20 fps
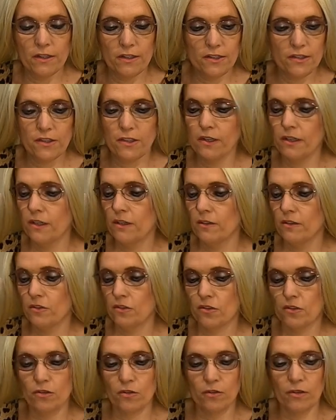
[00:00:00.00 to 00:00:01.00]
the skin.
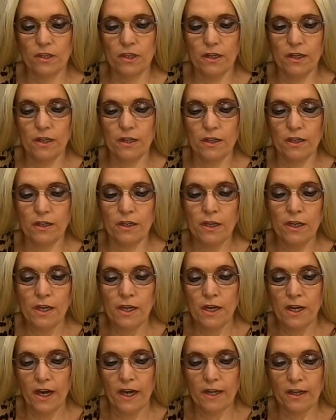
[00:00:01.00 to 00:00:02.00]
So yeah, and
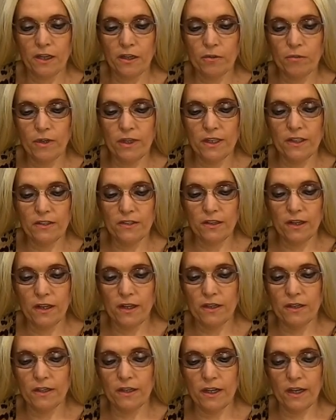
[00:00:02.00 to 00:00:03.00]
I can already
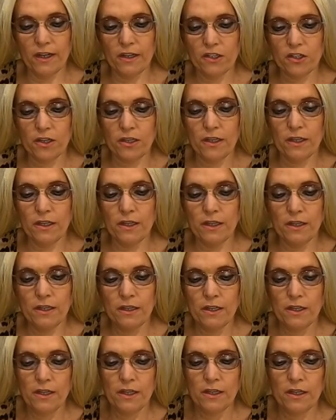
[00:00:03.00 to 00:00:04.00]
tell it actually
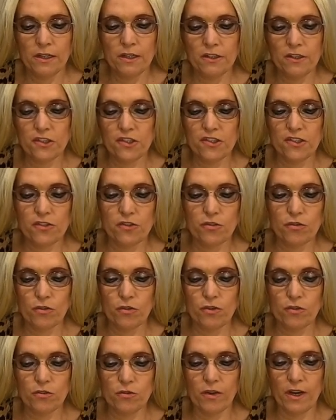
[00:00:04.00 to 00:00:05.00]
is
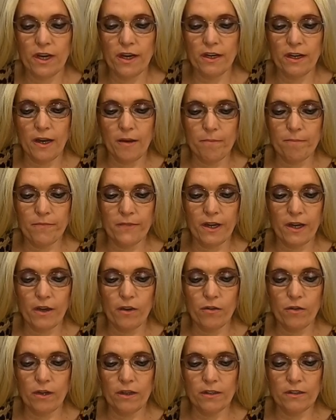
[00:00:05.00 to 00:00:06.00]
drying up
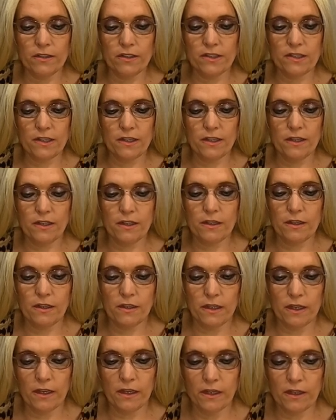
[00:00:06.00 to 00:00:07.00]
now on the skin,
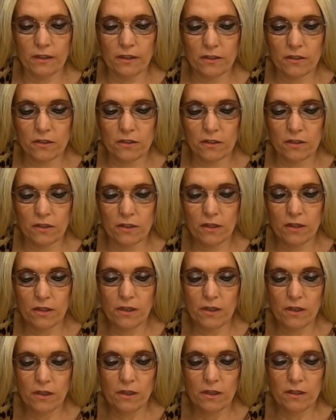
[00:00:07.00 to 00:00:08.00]
and
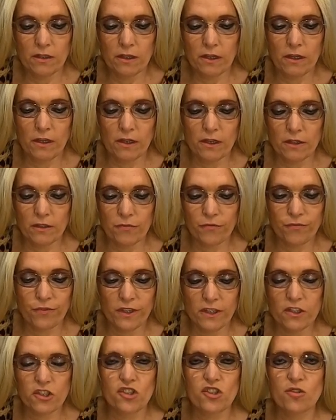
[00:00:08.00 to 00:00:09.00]
yeah, it
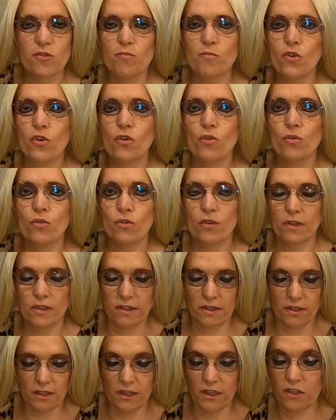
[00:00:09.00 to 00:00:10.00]
feels smooth.
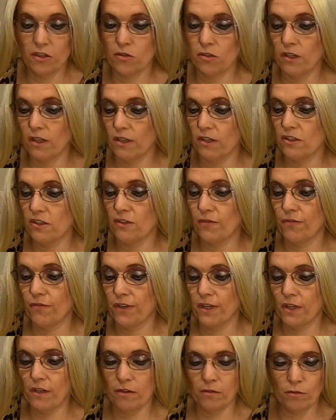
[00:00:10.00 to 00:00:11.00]
It does
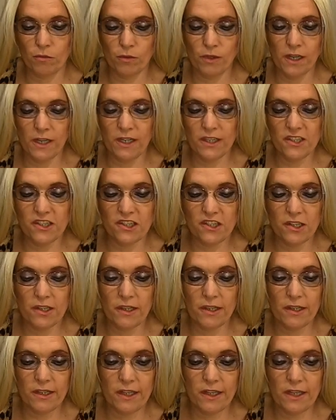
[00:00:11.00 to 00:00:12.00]
feel really
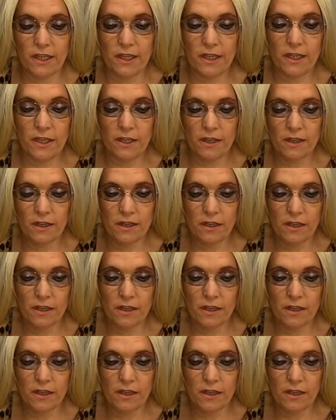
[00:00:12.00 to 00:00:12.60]
silky